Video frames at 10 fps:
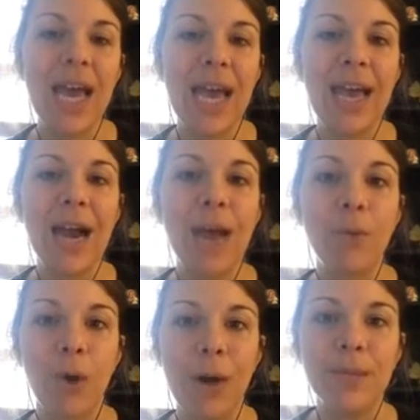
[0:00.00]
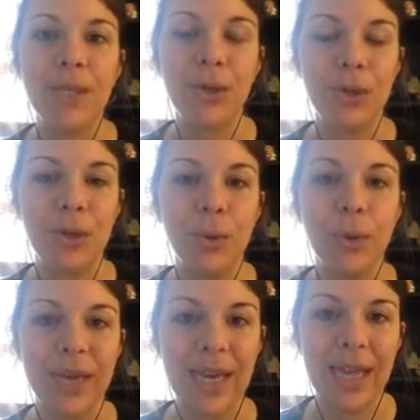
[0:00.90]
And I promise you, you will
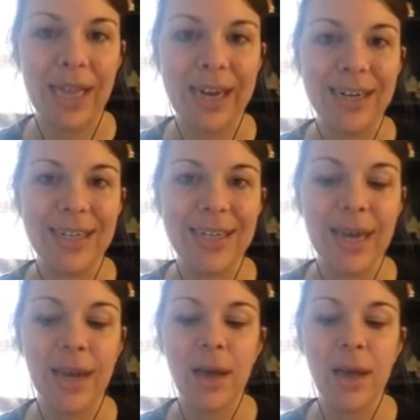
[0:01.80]
get clarity.